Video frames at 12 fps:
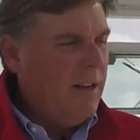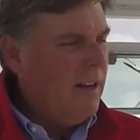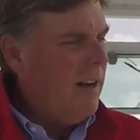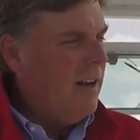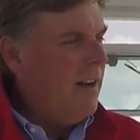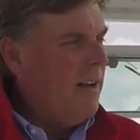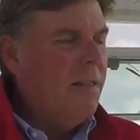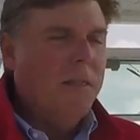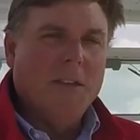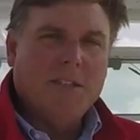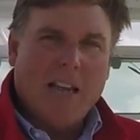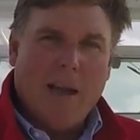Uh,
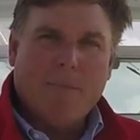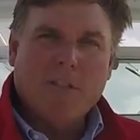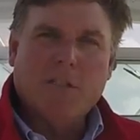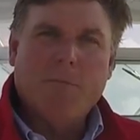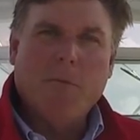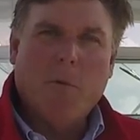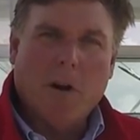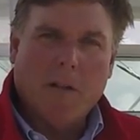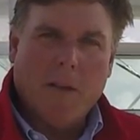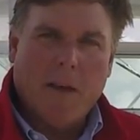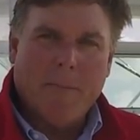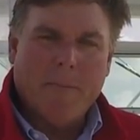this happens to be one of
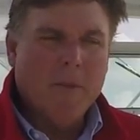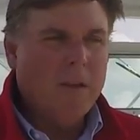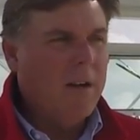them.